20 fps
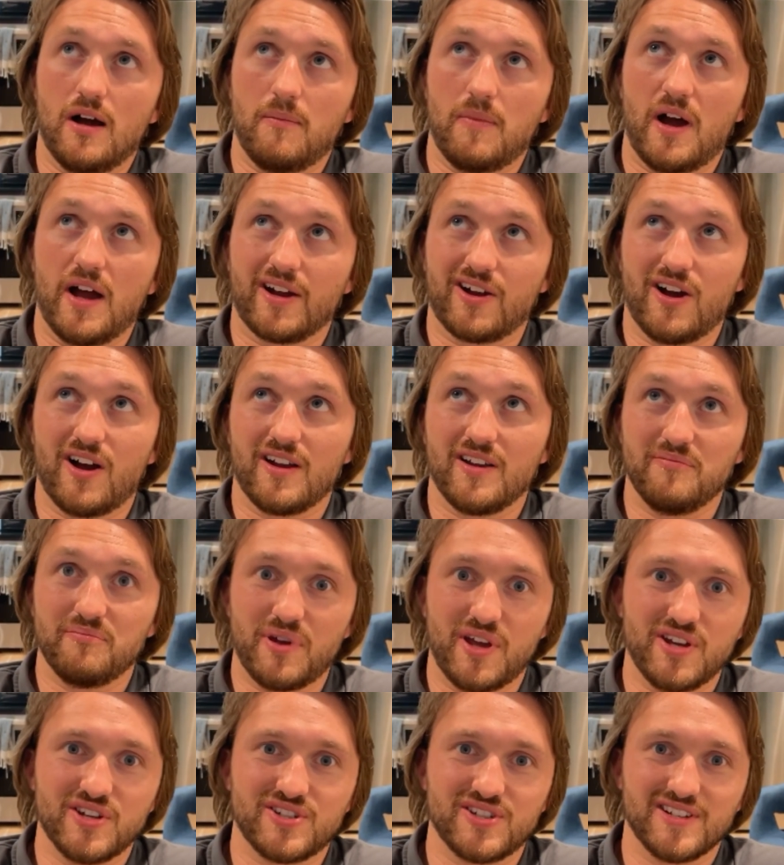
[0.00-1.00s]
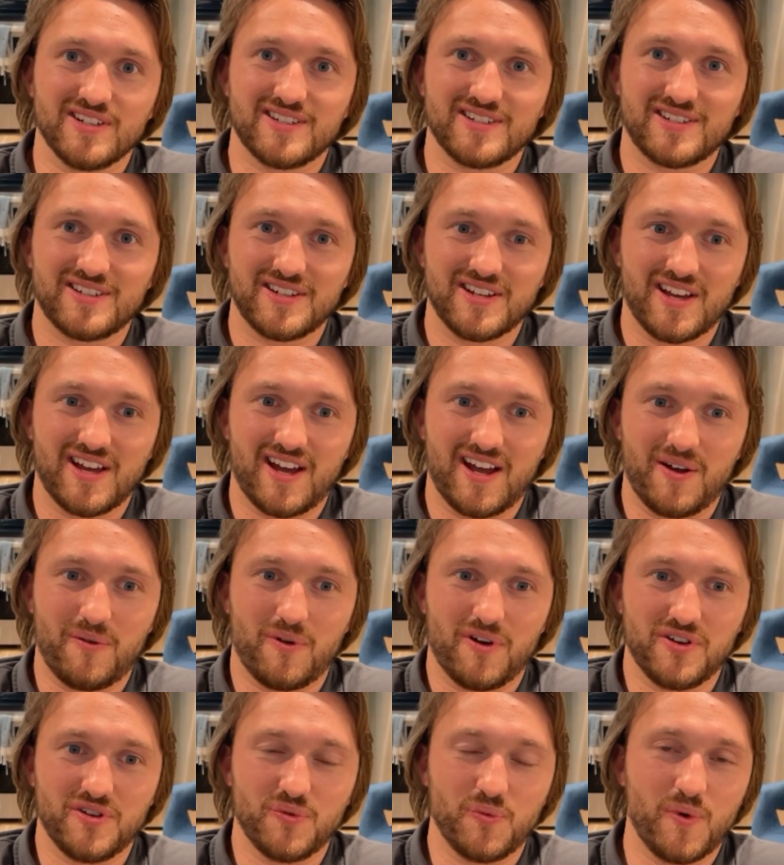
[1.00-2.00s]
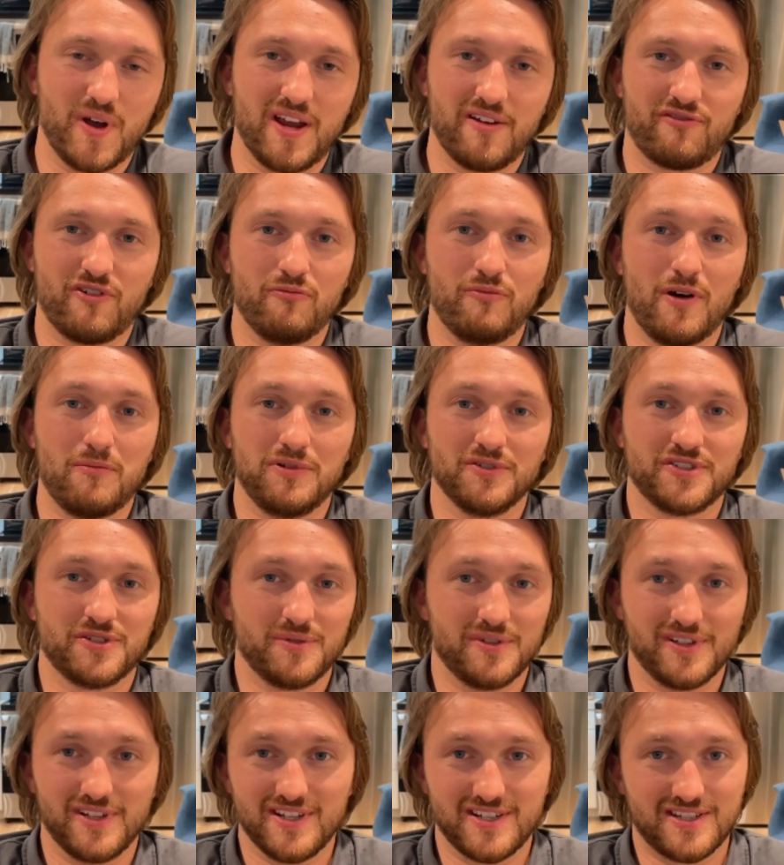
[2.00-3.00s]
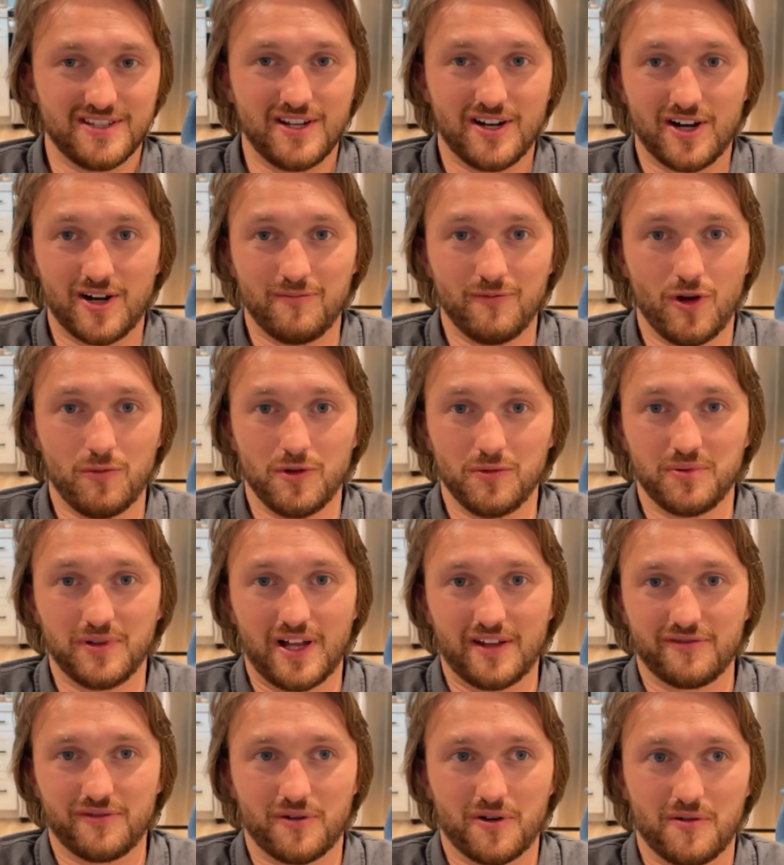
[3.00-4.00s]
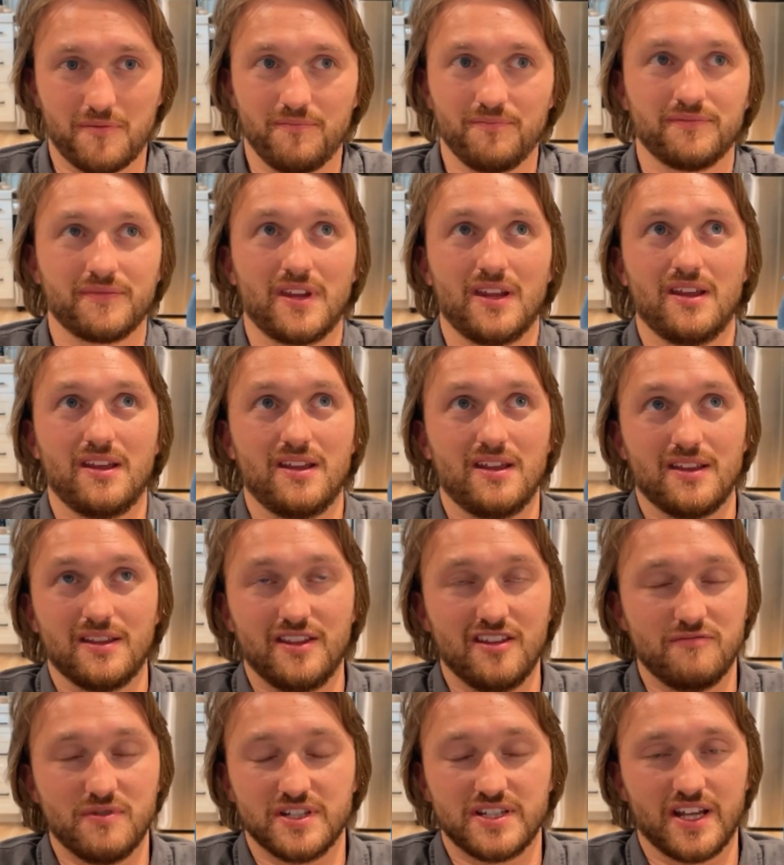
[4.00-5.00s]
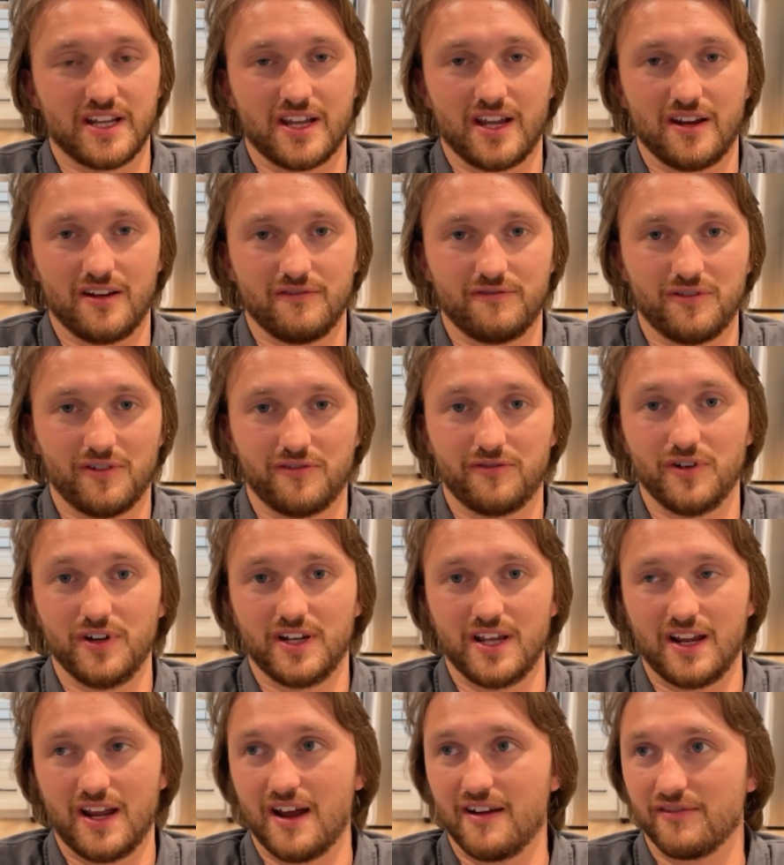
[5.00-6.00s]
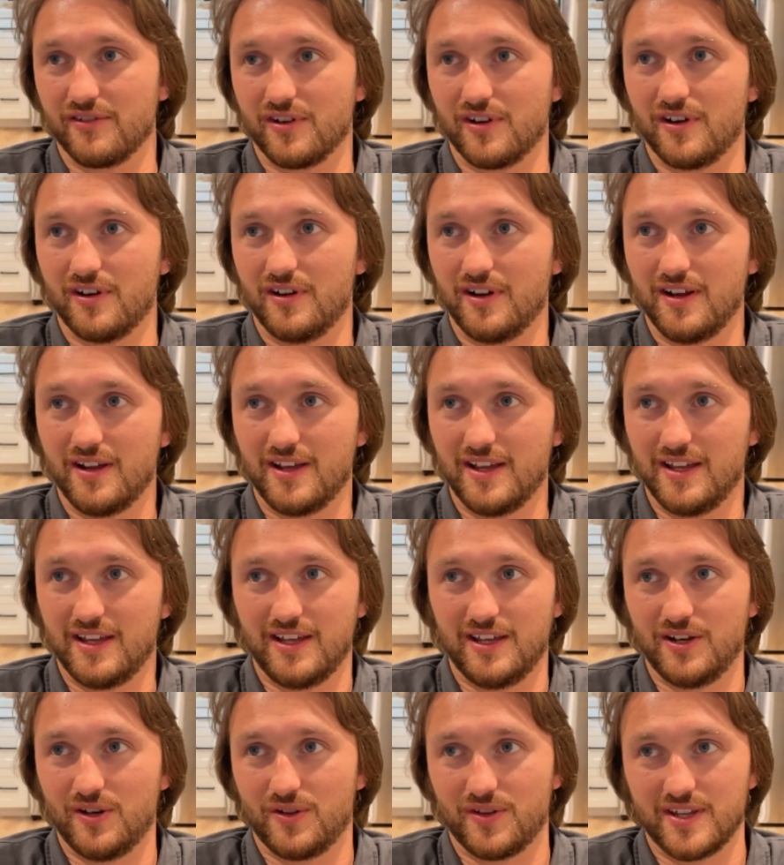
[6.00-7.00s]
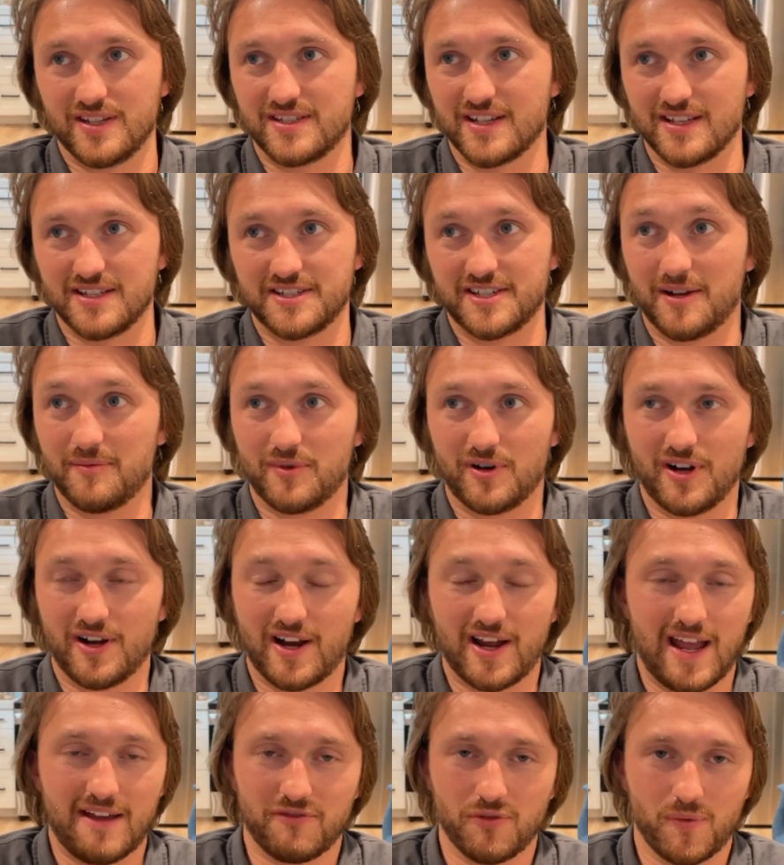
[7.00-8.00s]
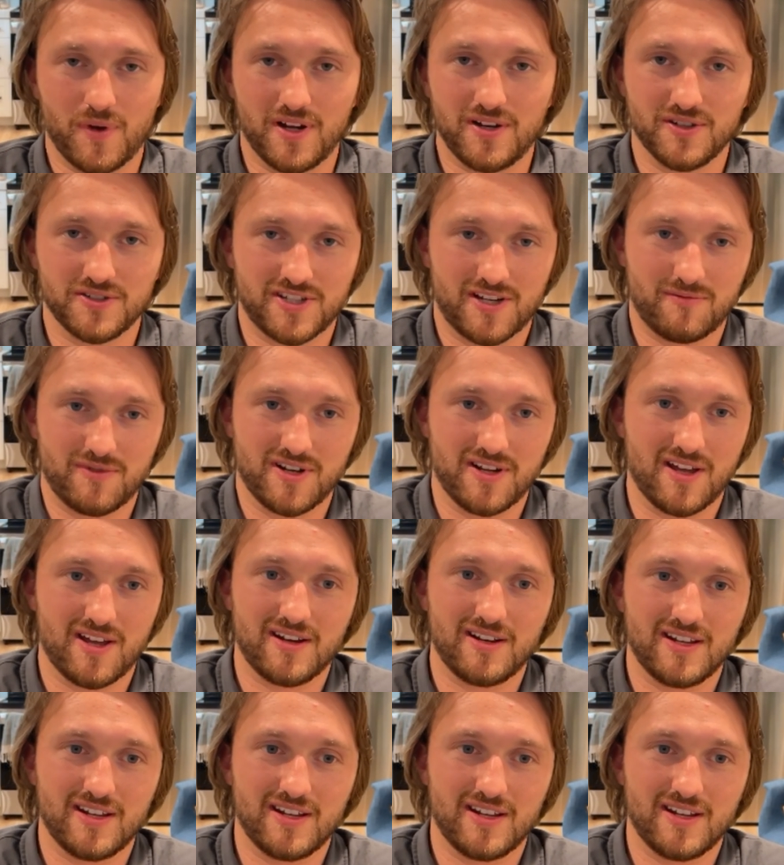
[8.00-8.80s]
I got impatient. I wanted to wait for Bubble to release their mobile platform. They've been taking for freaking ever. You know, they said summer, and I haven't waited till summer yet.